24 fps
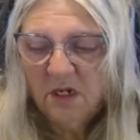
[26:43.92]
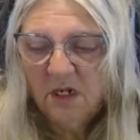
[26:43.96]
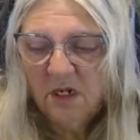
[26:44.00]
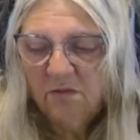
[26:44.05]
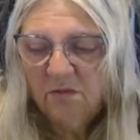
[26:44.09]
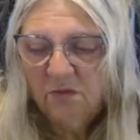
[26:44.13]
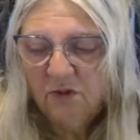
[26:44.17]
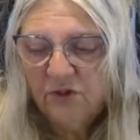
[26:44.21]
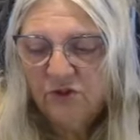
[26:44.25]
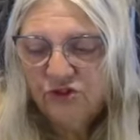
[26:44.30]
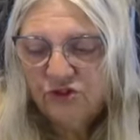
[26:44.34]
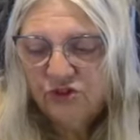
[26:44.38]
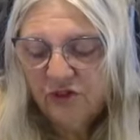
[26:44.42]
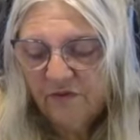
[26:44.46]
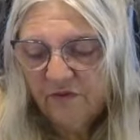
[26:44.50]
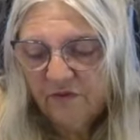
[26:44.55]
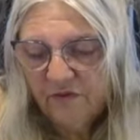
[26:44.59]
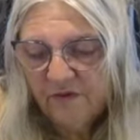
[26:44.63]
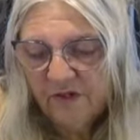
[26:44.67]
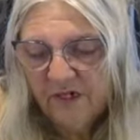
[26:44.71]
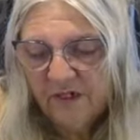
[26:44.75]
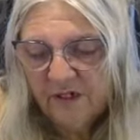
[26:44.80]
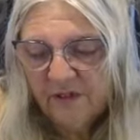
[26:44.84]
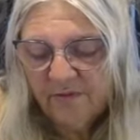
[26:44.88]
a more
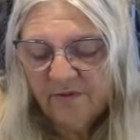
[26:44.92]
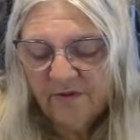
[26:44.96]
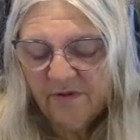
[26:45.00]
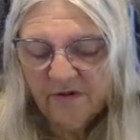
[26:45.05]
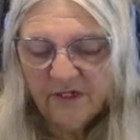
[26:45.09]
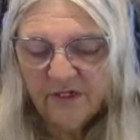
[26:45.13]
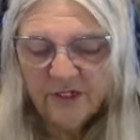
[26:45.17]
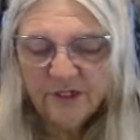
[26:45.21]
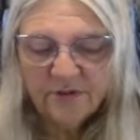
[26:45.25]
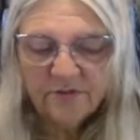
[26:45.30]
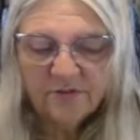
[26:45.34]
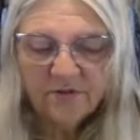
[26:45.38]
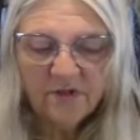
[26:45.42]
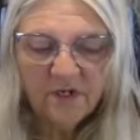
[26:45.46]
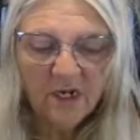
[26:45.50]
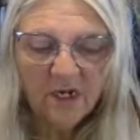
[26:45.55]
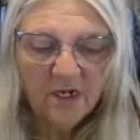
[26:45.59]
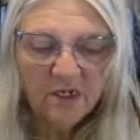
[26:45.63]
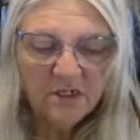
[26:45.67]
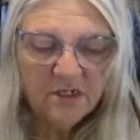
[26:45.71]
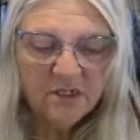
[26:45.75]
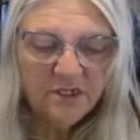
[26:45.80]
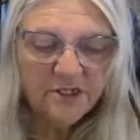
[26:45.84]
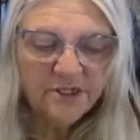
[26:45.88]
joyful experience,
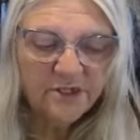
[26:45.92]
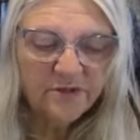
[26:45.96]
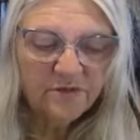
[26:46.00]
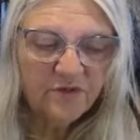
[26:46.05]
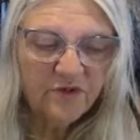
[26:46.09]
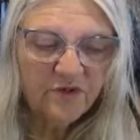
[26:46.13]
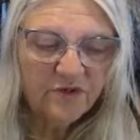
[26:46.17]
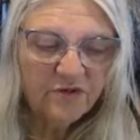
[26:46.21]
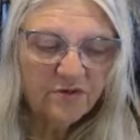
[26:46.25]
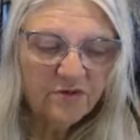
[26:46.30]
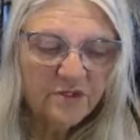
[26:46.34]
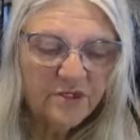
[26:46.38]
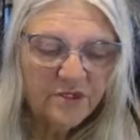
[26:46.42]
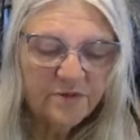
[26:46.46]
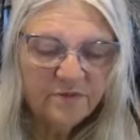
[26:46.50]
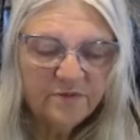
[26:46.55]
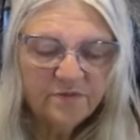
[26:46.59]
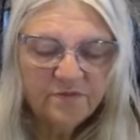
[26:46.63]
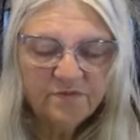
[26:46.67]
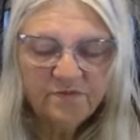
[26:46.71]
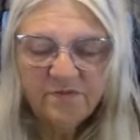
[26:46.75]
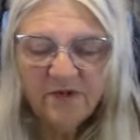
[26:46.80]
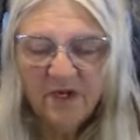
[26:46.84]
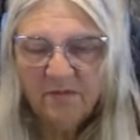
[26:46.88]
regardless of whether it's
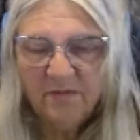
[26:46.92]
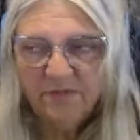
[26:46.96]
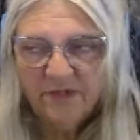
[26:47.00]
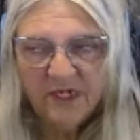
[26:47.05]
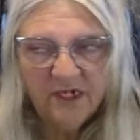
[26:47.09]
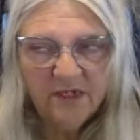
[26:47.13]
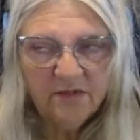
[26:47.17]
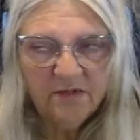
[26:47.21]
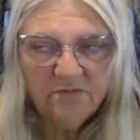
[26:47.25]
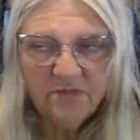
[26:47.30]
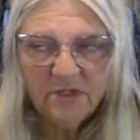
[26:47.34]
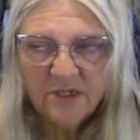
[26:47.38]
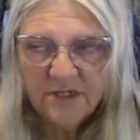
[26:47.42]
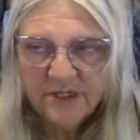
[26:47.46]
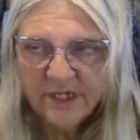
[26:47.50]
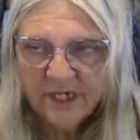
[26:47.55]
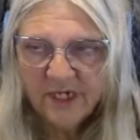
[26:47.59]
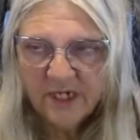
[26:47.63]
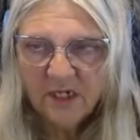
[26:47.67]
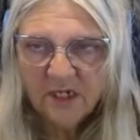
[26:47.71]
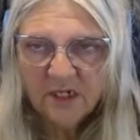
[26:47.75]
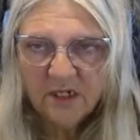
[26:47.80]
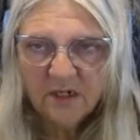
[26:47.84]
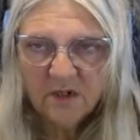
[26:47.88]
by playing
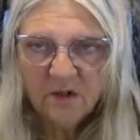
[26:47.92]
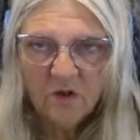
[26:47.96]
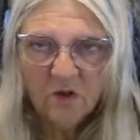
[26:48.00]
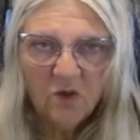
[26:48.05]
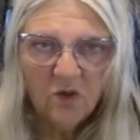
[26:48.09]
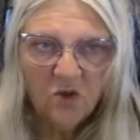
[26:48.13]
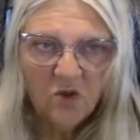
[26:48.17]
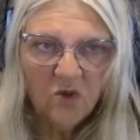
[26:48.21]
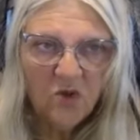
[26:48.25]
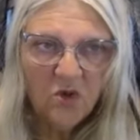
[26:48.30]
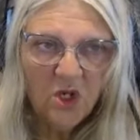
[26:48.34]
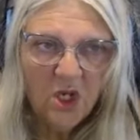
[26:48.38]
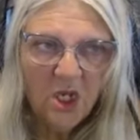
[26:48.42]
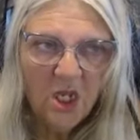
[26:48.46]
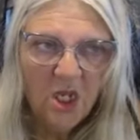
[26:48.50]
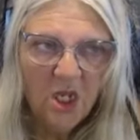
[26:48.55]
music or